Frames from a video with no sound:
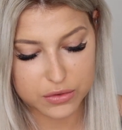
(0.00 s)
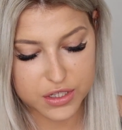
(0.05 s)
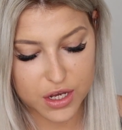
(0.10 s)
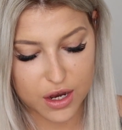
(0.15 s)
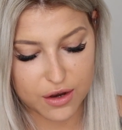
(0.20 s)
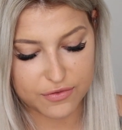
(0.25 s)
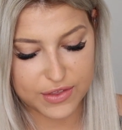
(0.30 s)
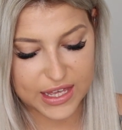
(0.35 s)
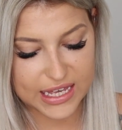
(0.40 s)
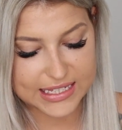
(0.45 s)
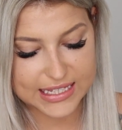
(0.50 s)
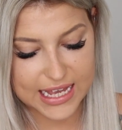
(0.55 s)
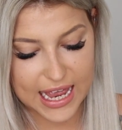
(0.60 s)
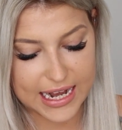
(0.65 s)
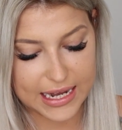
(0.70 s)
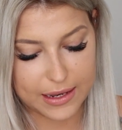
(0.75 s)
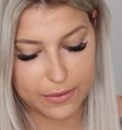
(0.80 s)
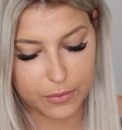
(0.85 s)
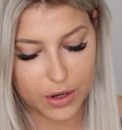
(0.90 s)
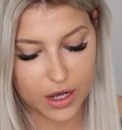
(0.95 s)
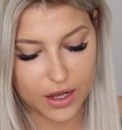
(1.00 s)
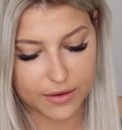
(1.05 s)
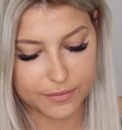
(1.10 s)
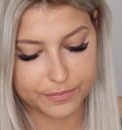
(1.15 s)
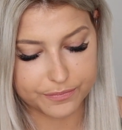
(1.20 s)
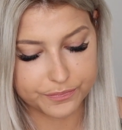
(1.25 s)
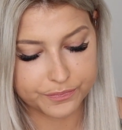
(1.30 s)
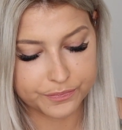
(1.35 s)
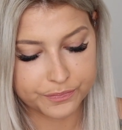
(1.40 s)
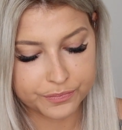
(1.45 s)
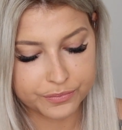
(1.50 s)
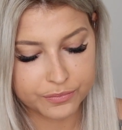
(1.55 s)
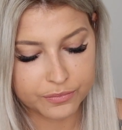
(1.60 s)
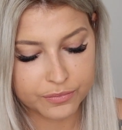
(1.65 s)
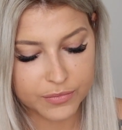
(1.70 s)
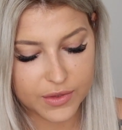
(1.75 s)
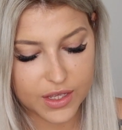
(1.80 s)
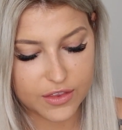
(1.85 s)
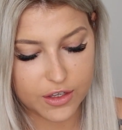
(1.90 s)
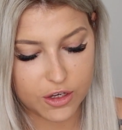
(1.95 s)
So if there's anyone
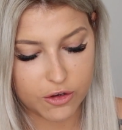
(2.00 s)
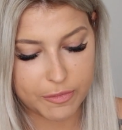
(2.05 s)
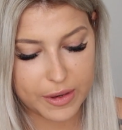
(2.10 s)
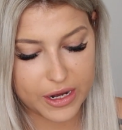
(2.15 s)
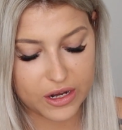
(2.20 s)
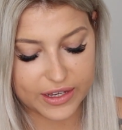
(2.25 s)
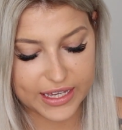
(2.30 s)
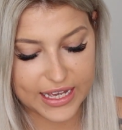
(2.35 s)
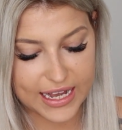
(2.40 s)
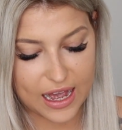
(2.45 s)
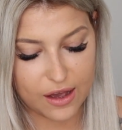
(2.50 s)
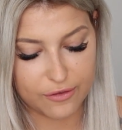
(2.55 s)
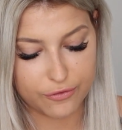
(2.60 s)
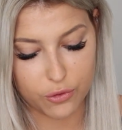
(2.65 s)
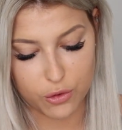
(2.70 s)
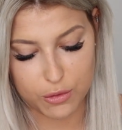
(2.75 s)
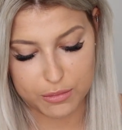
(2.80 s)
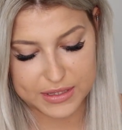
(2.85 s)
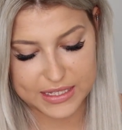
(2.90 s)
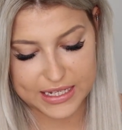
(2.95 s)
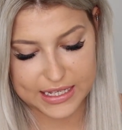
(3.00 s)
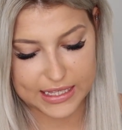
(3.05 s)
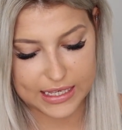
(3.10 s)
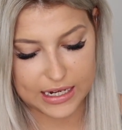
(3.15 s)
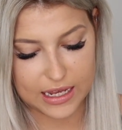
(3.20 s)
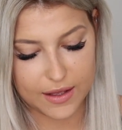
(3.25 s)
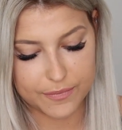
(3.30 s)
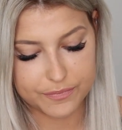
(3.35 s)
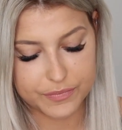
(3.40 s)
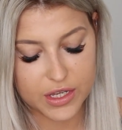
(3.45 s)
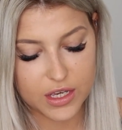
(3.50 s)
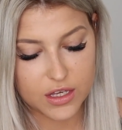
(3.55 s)
that you've been looking out for in particular.